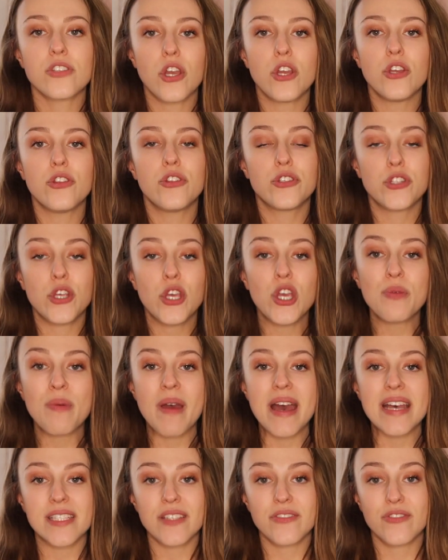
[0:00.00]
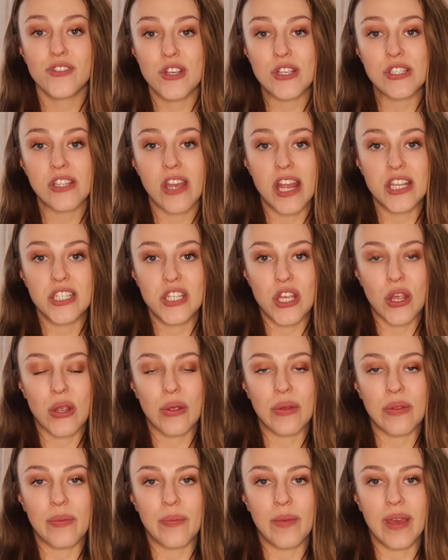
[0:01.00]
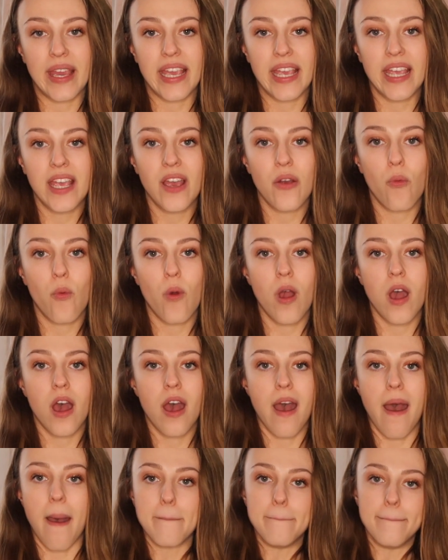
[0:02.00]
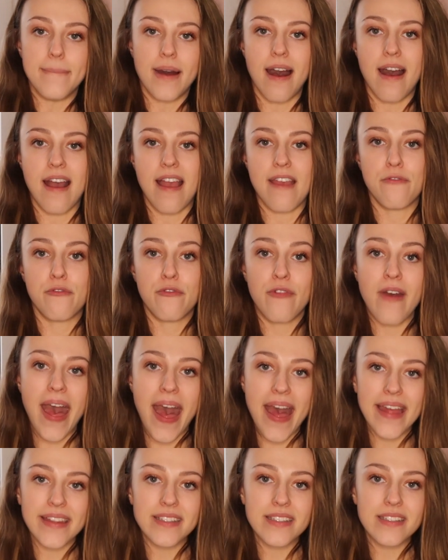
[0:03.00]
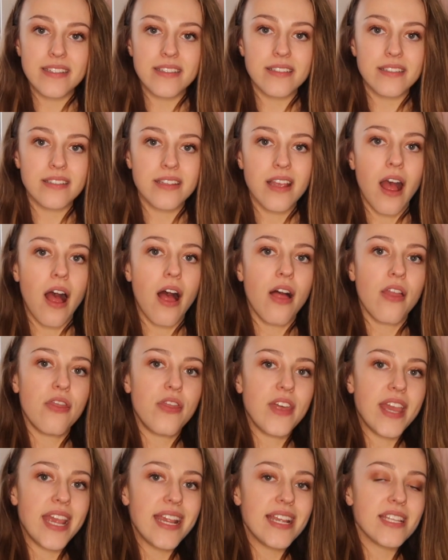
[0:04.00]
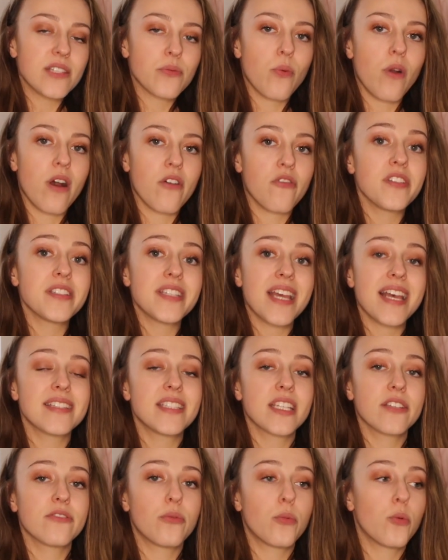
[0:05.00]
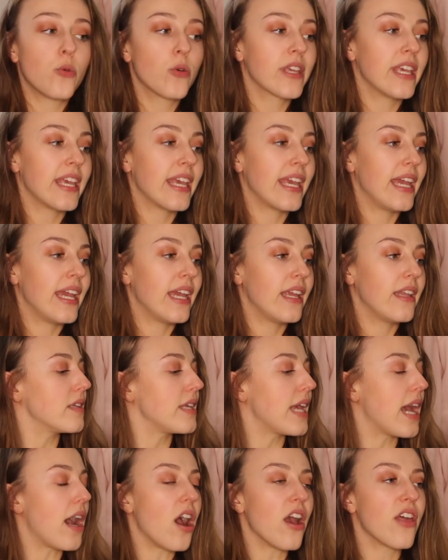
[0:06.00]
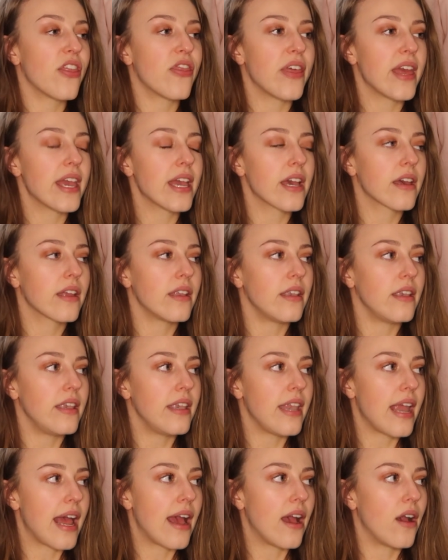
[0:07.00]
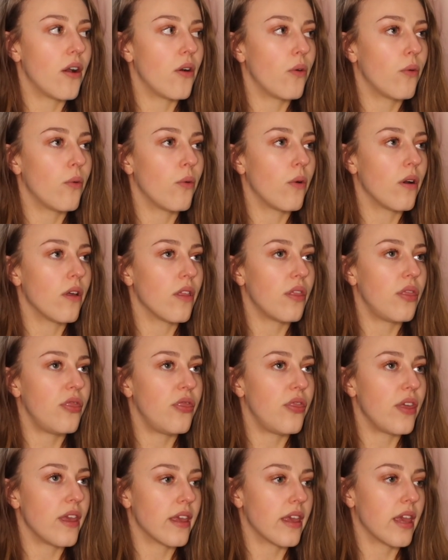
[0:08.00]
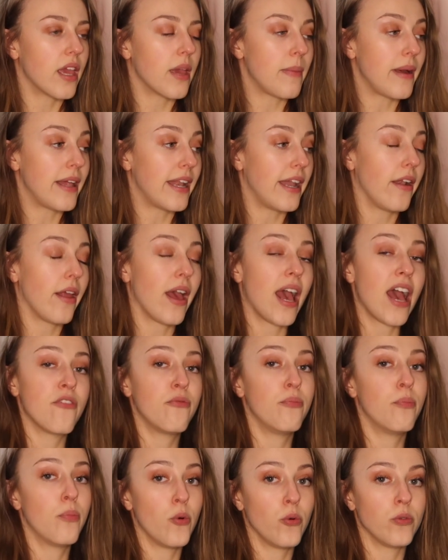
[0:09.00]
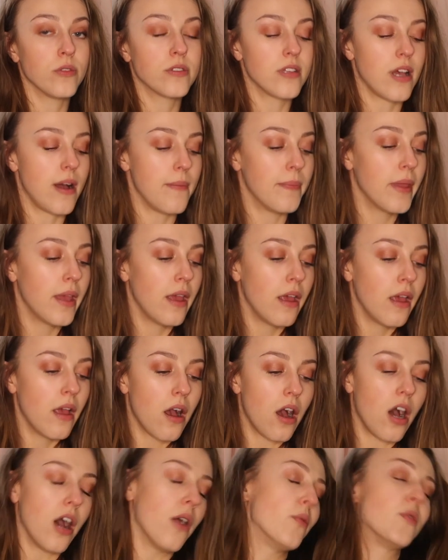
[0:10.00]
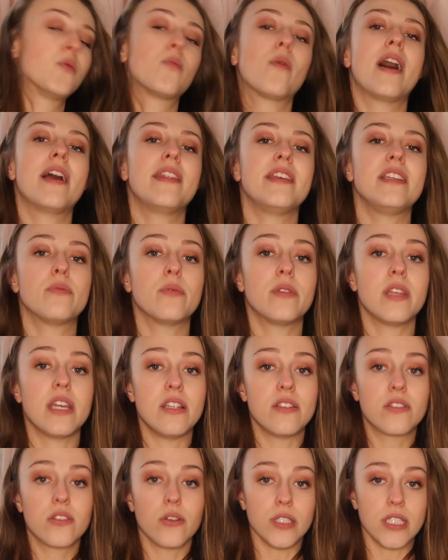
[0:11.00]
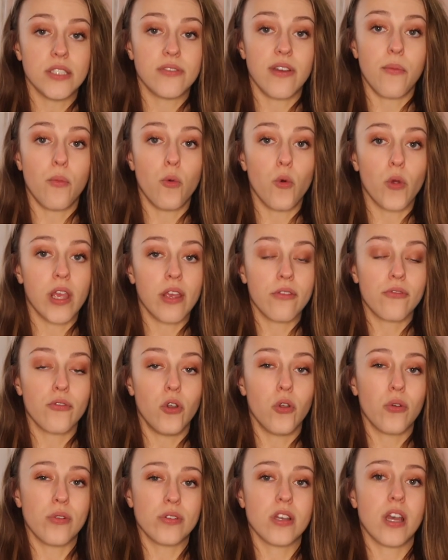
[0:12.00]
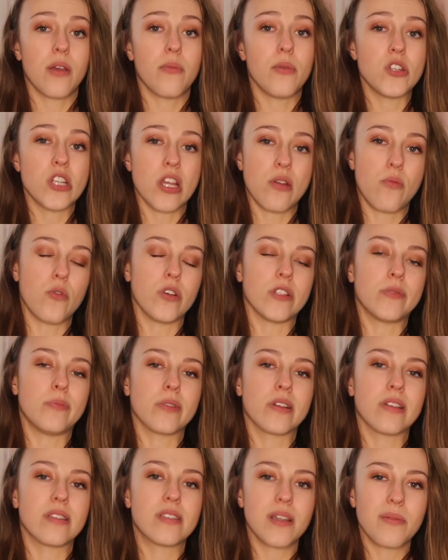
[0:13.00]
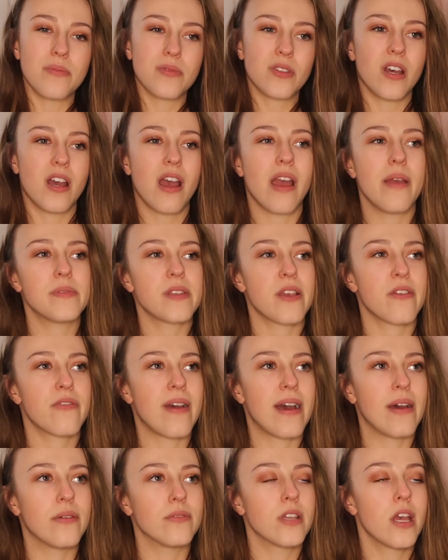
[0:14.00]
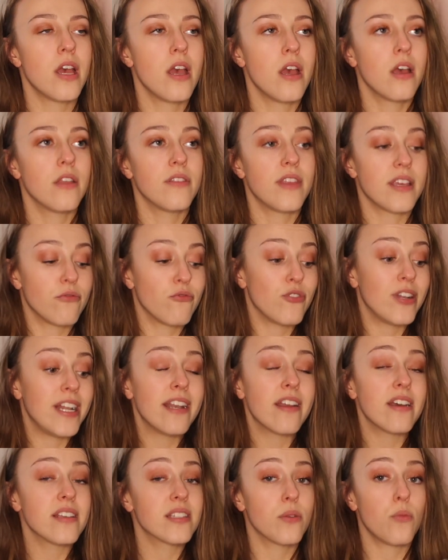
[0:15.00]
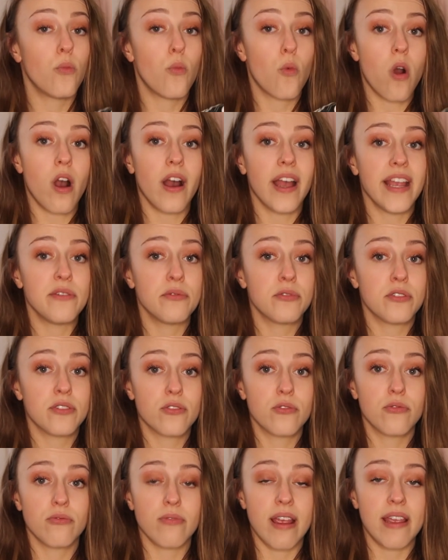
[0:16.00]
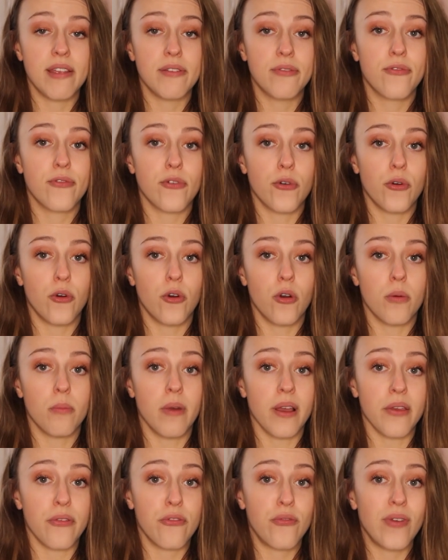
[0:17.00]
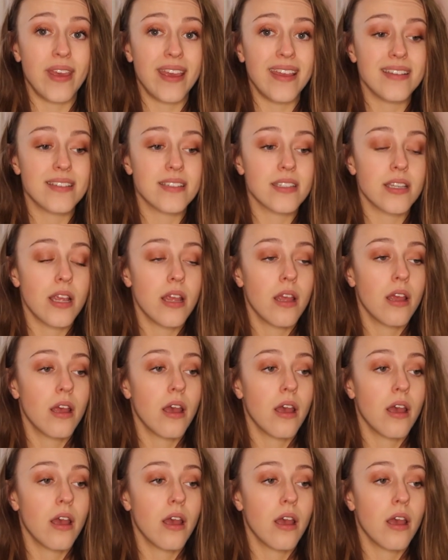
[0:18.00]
So the 2 pairs of shoes that I took with me were my Vans. These were fantastic for walking in. Yeah, I think now, thinking about it, and I have bought some, I would wear these with insoles if I'm walking for a long time, which I was, because sometimes I found they're really nice and wide, which is great for my feet,